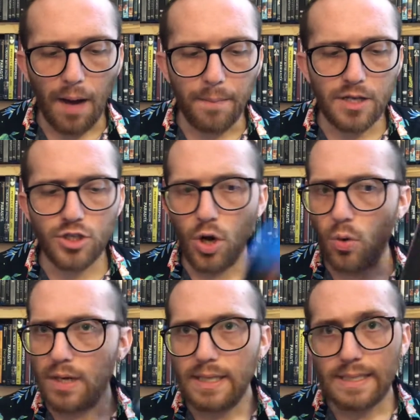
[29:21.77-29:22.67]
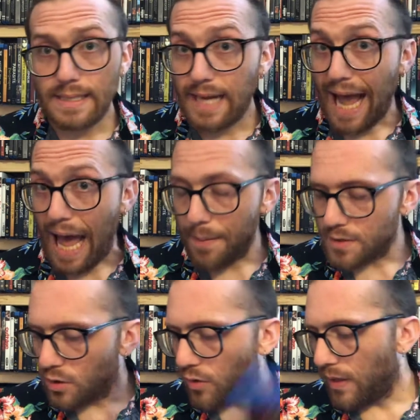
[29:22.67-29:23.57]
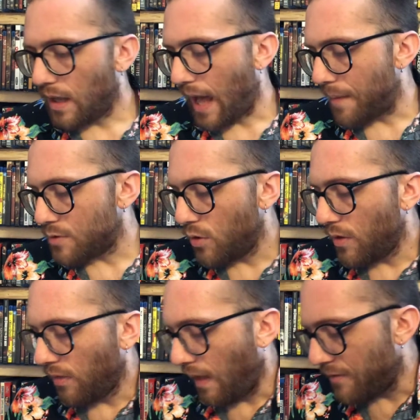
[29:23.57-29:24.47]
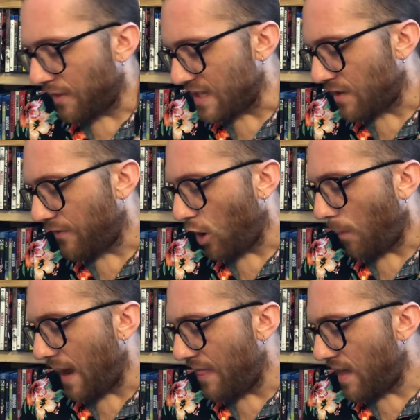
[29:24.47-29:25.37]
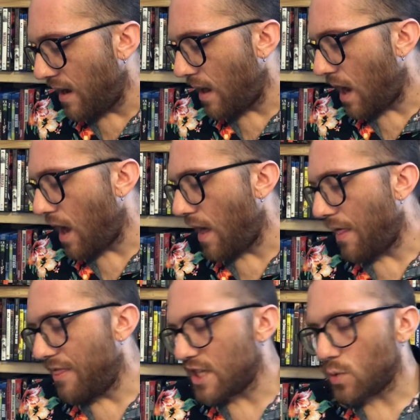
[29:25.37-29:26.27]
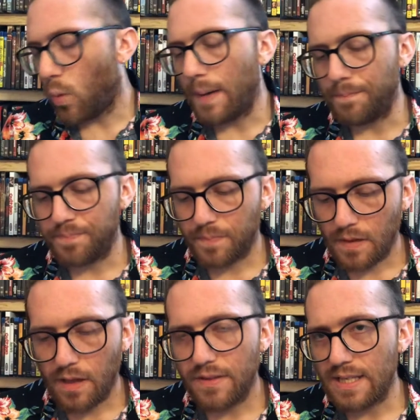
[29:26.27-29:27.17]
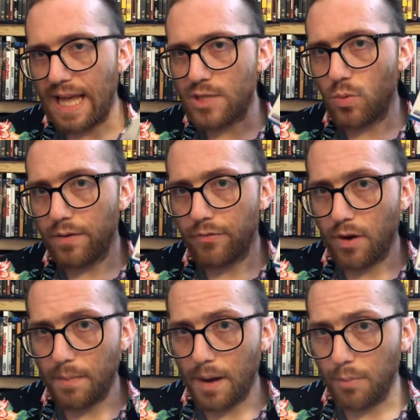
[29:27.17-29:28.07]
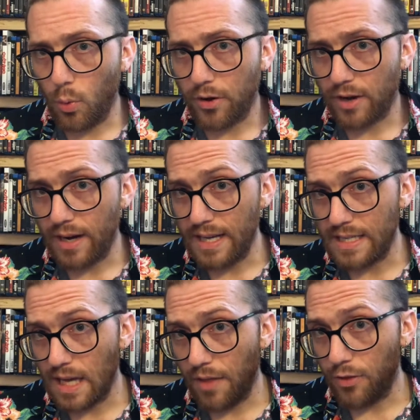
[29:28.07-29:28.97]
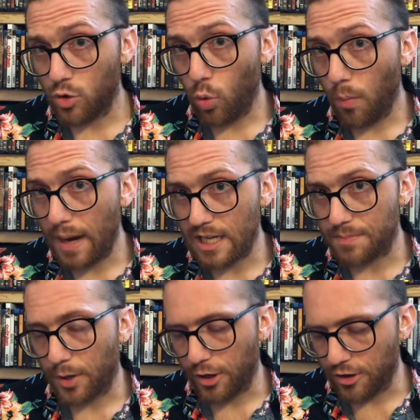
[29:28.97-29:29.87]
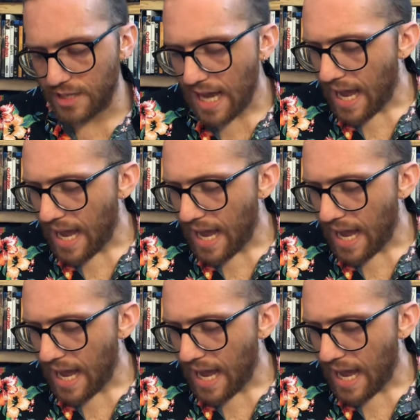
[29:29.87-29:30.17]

So absolutely loved this film. And then this last one from Blue Underground is the Toolbox Murders.